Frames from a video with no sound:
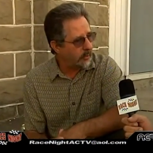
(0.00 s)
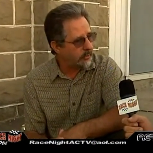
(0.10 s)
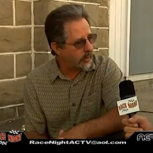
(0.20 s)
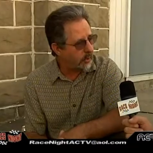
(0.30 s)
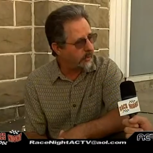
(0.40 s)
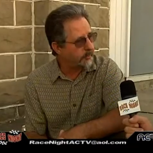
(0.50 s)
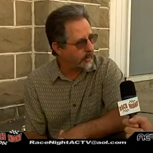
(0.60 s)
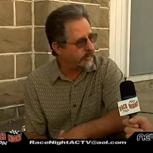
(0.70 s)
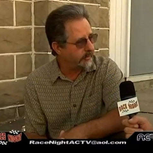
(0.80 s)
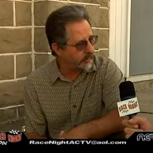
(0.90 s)
lowest
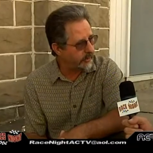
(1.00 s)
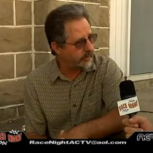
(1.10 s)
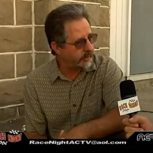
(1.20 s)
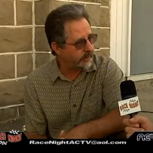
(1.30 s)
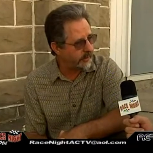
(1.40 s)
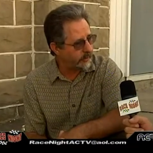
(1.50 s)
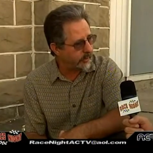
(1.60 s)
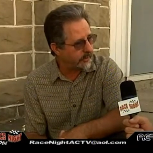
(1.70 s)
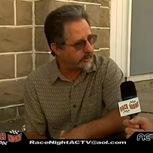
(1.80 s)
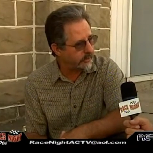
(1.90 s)
cost, most efficient
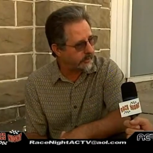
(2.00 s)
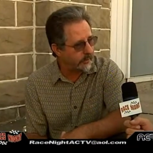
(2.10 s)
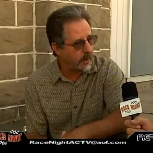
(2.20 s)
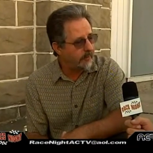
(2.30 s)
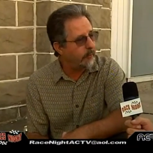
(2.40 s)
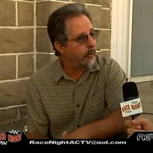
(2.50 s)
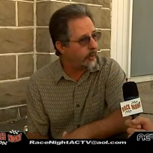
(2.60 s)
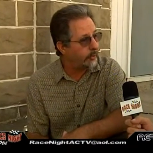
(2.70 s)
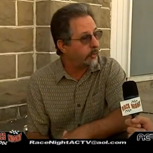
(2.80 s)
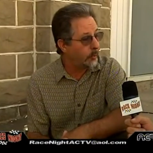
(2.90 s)
transition
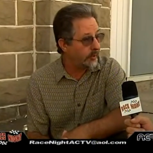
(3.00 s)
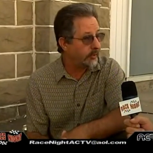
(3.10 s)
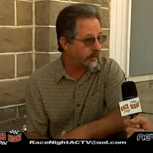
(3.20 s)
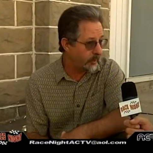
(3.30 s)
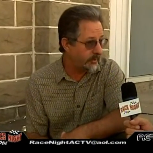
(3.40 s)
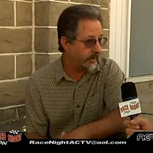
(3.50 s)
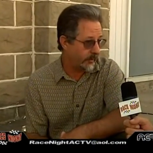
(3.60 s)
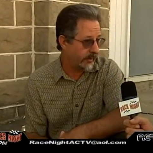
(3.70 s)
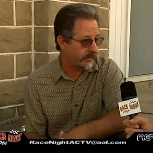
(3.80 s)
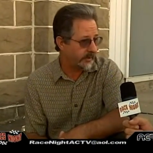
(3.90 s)
for those who wish to
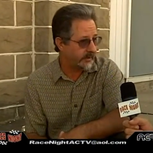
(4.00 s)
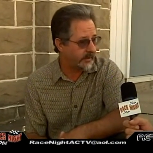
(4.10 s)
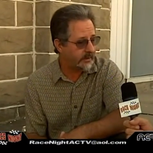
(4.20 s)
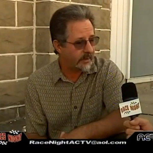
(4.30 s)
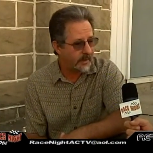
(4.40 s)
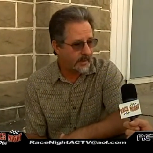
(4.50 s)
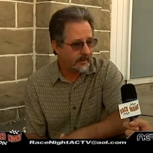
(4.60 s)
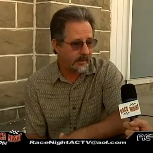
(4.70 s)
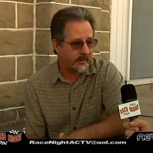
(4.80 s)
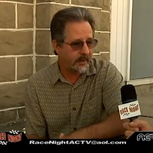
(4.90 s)
switch to 360s.
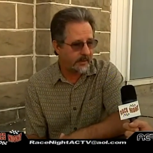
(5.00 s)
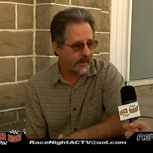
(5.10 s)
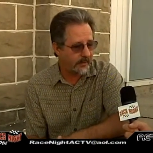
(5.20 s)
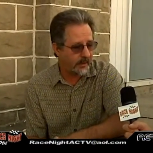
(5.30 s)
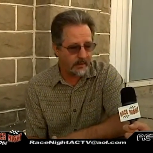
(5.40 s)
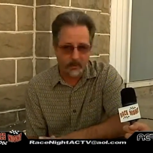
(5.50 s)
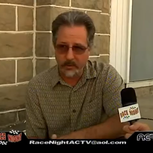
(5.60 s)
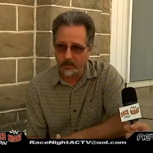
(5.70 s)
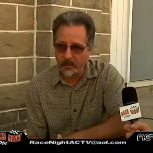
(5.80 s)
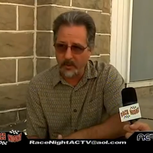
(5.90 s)
Now, I think
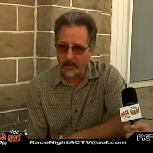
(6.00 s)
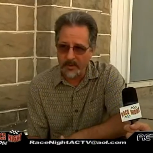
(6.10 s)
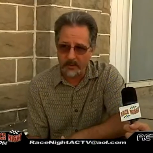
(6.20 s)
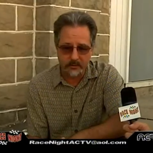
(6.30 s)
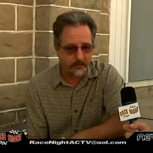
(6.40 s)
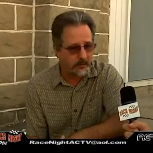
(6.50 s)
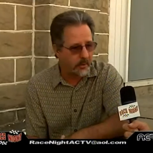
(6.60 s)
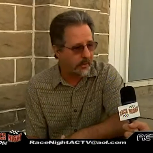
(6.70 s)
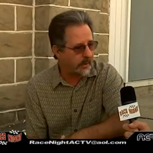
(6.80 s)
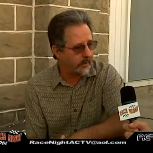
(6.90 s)
we want to make it
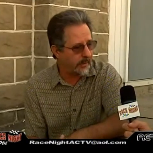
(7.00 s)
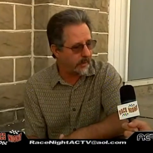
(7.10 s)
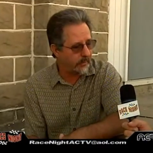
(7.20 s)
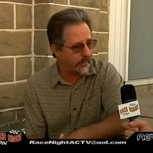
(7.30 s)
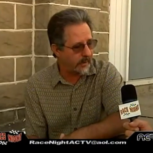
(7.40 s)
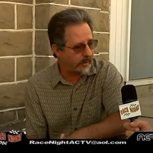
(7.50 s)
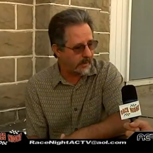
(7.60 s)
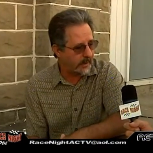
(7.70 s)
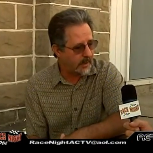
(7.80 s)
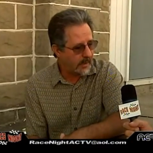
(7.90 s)
known here that I don't
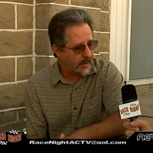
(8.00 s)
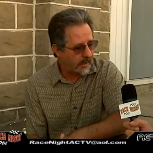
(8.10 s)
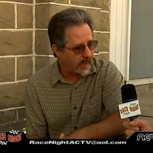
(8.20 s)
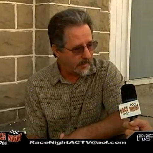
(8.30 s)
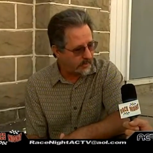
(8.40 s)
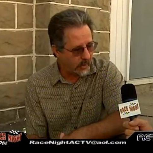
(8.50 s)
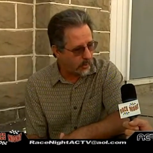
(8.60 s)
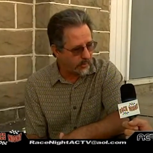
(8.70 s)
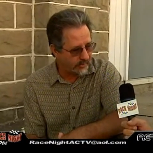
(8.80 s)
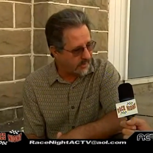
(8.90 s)
think Emmett's
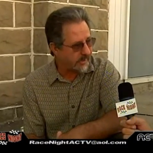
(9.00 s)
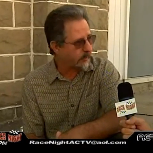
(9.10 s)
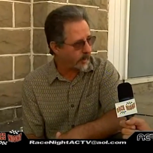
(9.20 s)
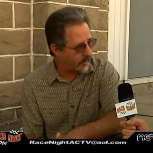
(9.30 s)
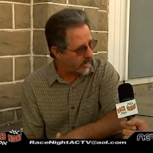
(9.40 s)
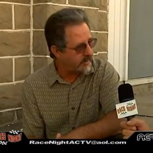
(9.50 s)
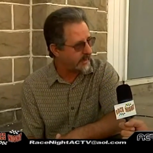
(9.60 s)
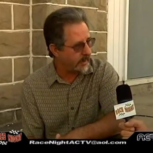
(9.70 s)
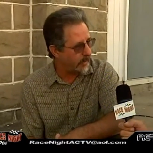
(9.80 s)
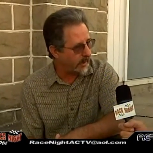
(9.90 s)
goal is not to
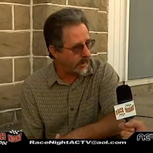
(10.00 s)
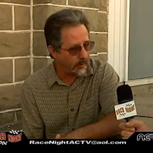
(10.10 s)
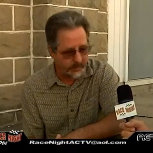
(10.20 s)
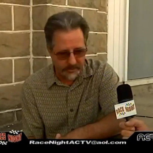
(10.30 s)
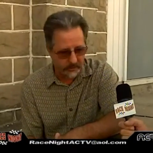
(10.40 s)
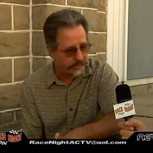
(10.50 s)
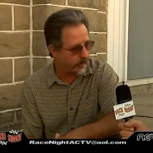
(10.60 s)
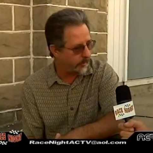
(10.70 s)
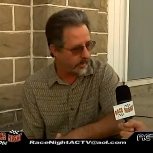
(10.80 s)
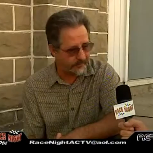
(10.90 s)
replace anybody. I don't think he's
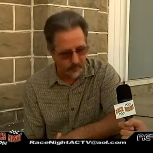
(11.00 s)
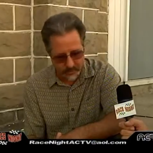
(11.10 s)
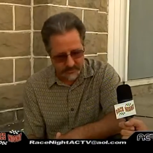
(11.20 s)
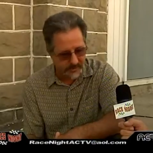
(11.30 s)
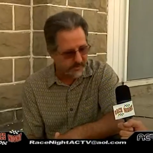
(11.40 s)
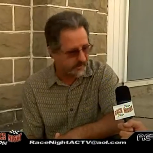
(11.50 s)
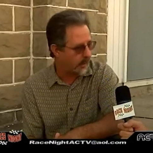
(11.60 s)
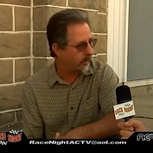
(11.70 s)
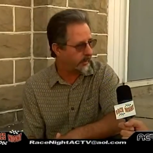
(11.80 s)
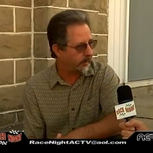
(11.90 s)
looking to replace 410s.
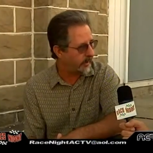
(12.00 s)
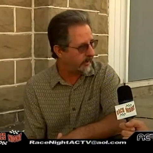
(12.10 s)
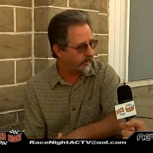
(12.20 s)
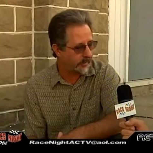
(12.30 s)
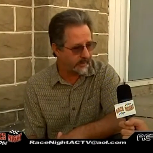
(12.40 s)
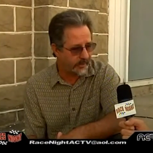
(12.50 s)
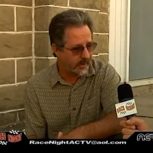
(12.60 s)
He's not looking to replace